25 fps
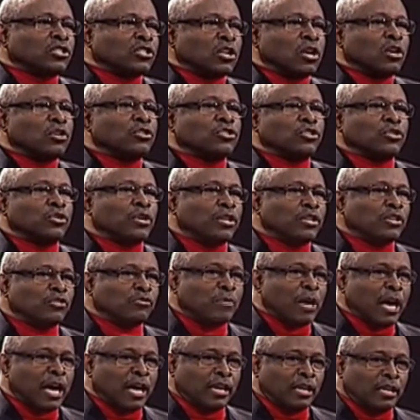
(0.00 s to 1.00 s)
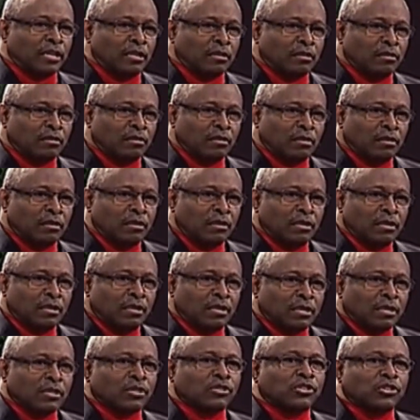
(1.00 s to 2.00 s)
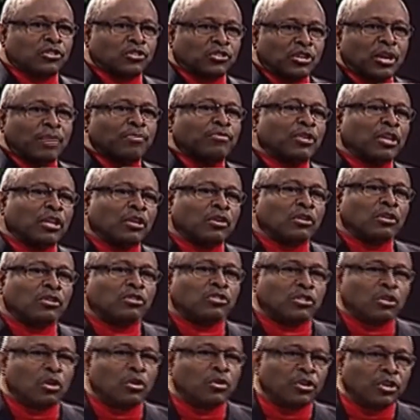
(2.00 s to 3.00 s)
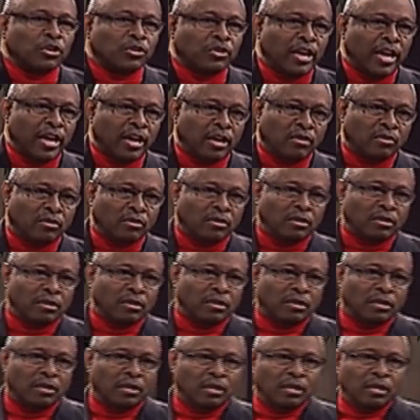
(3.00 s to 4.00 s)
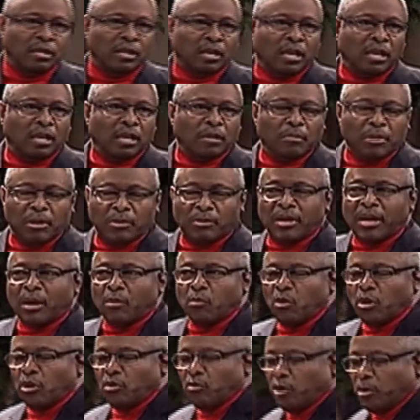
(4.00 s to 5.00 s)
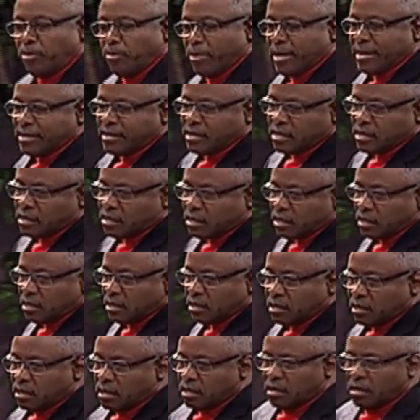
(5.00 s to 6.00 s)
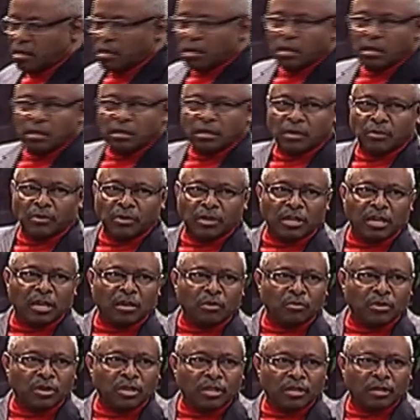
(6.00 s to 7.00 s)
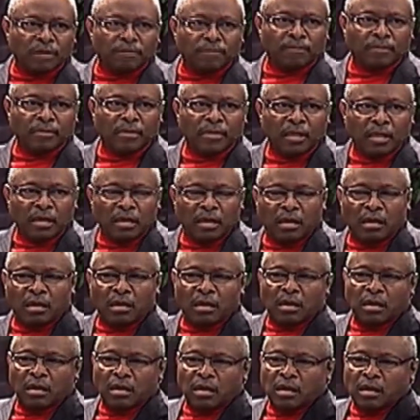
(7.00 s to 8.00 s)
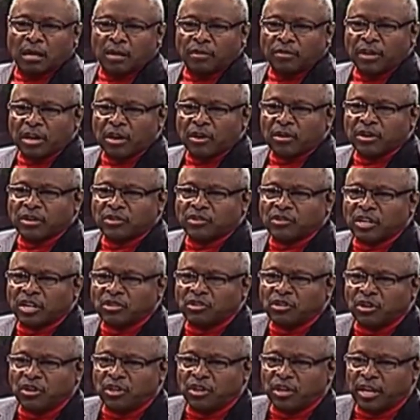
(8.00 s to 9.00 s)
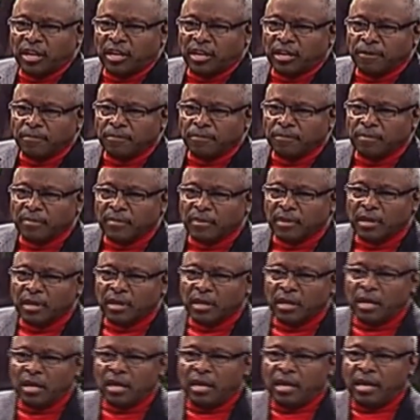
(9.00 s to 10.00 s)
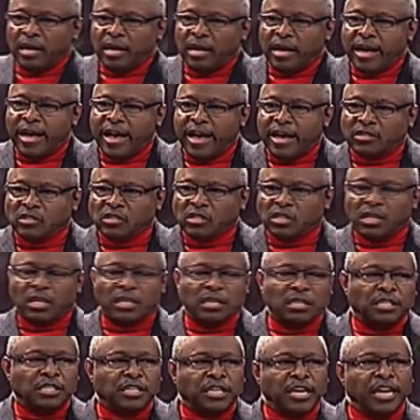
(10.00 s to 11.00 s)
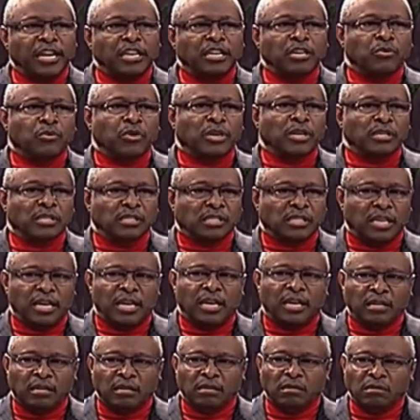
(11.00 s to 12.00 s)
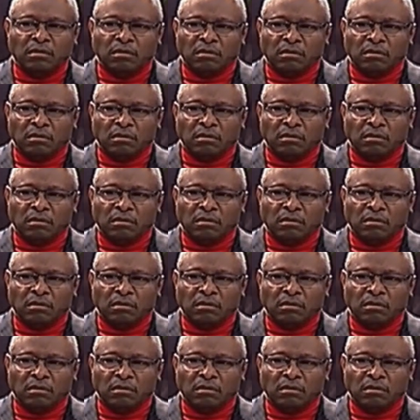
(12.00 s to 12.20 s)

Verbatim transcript: long as you're in this body because there's something slowing you down. Remember that word repentance that we dealt with? There is such a thing as continuing sin